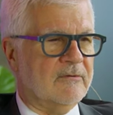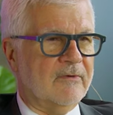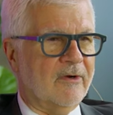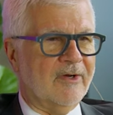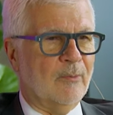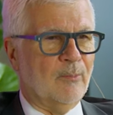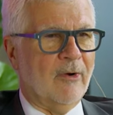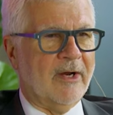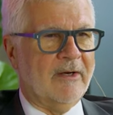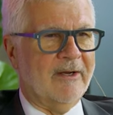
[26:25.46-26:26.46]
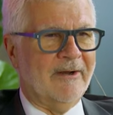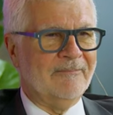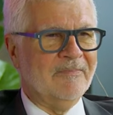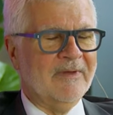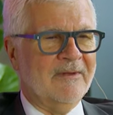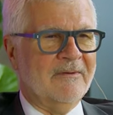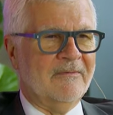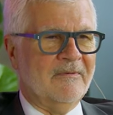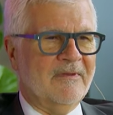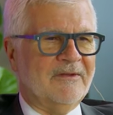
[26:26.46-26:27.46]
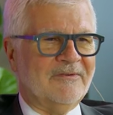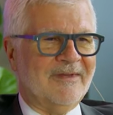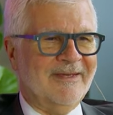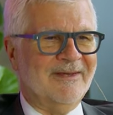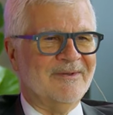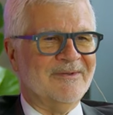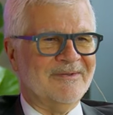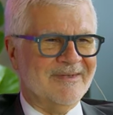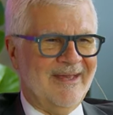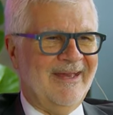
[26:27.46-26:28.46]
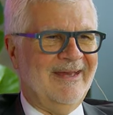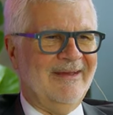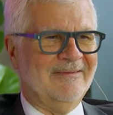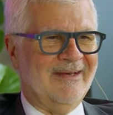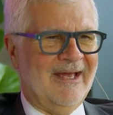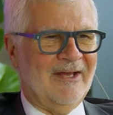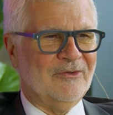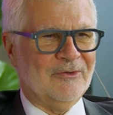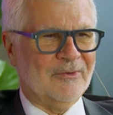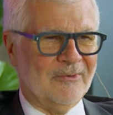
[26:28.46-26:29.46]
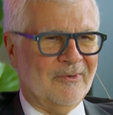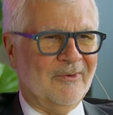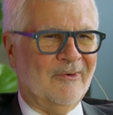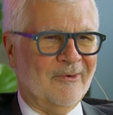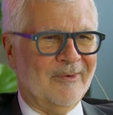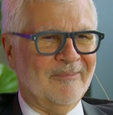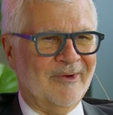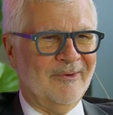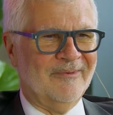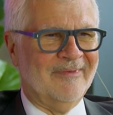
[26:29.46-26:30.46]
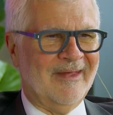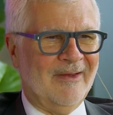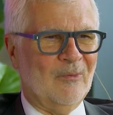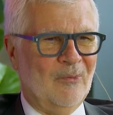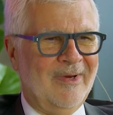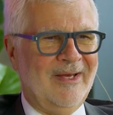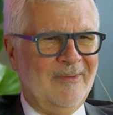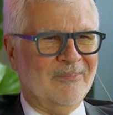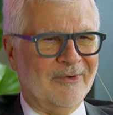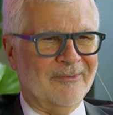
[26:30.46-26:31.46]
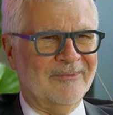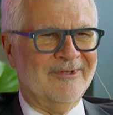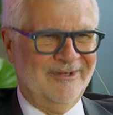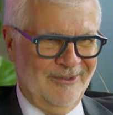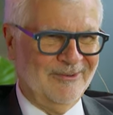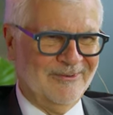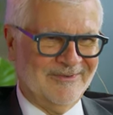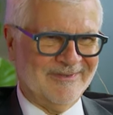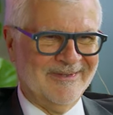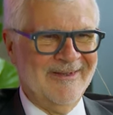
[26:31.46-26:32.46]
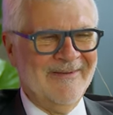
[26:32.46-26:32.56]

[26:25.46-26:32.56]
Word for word: a very good point. Um, this is a natural hormone that we produce, right.